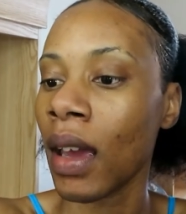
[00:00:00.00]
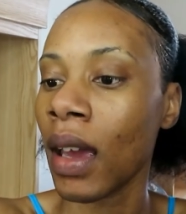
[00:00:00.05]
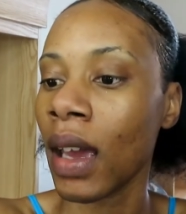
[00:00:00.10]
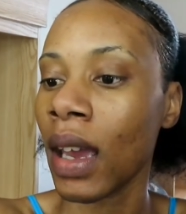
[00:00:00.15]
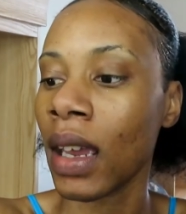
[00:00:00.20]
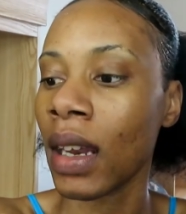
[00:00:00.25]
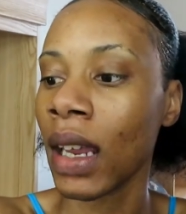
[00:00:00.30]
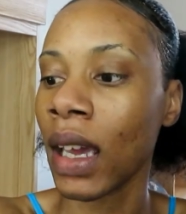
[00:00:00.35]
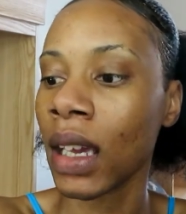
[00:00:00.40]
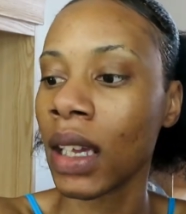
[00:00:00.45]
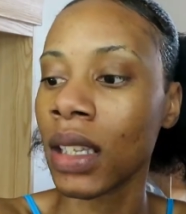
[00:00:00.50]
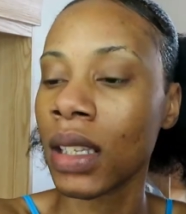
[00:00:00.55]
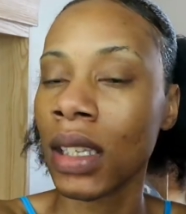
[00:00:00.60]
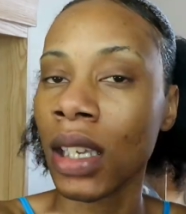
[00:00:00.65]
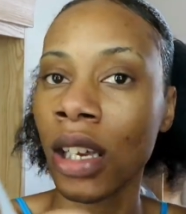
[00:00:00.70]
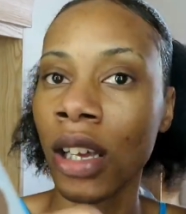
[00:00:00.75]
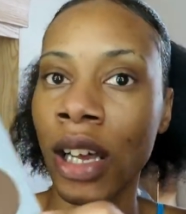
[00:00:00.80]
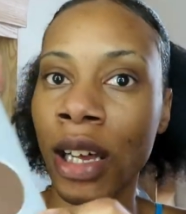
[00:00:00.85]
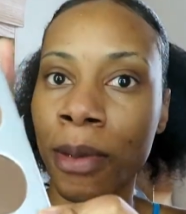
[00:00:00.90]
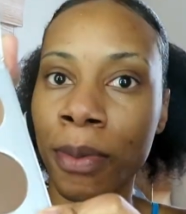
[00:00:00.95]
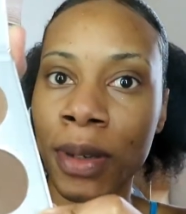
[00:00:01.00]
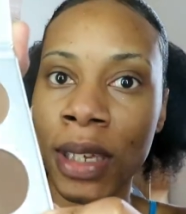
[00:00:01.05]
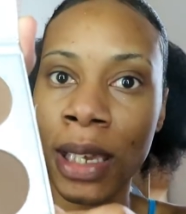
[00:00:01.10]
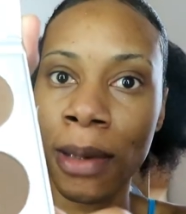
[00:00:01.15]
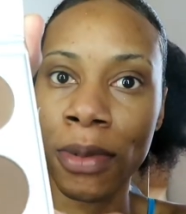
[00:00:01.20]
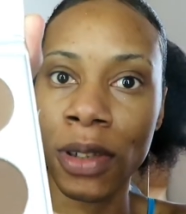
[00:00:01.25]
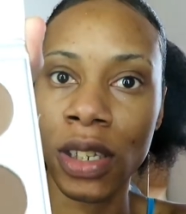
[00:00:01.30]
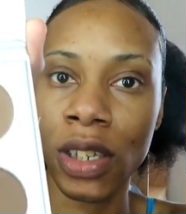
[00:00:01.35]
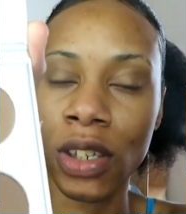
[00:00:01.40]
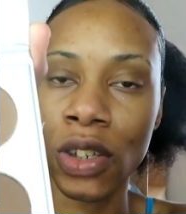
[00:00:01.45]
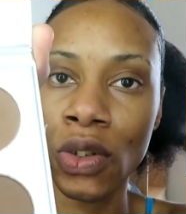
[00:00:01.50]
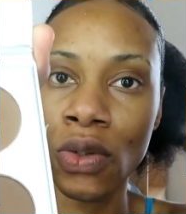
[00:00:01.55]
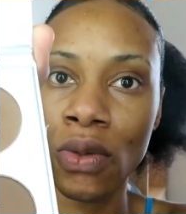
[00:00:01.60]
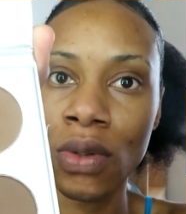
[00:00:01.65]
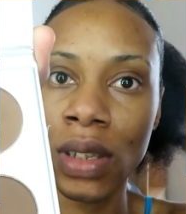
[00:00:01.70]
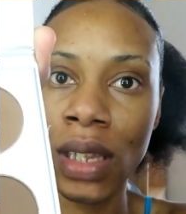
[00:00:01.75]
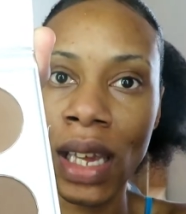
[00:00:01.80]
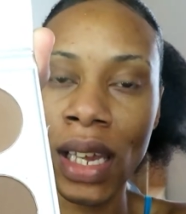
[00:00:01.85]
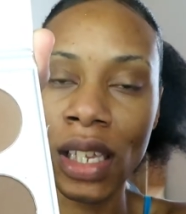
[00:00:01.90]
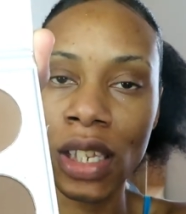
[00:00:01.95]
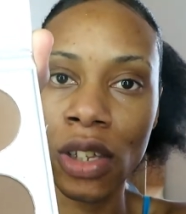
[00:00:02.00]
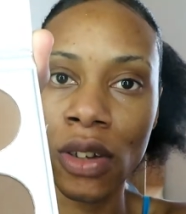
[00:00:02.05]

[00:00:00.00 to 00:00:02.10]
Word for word: And I can tell I'll be able to use that.